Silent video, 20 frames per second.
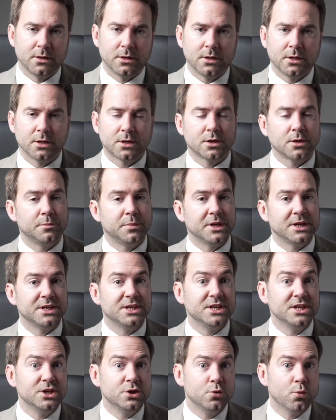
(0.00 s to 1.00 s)
It could be a
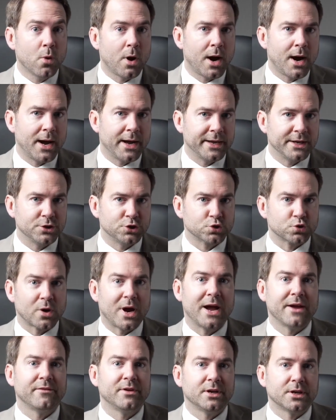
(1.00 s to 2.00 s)
DUI,
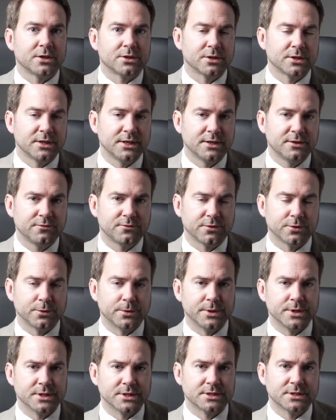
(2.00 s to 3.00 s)
driving under the
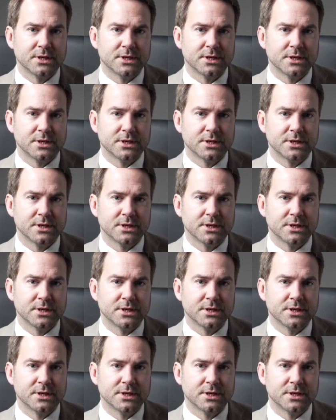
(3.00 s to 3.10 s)
influence.